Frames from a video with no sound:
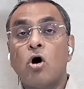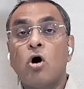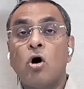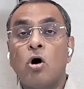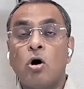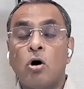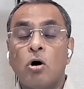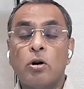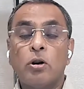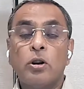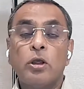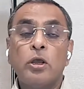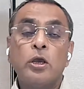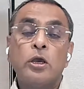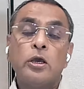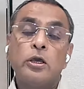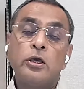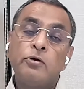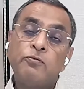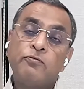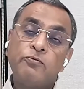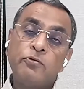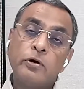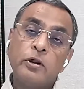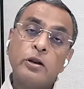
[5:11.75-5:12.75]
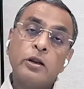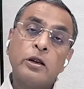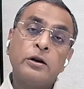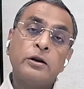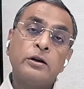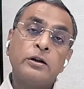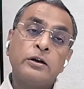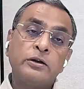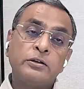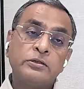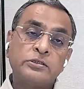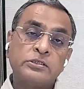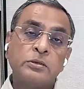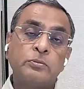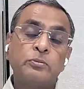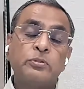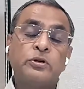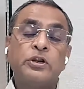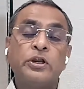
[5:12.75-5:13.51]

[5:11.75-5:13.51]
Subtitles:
Or if you are under some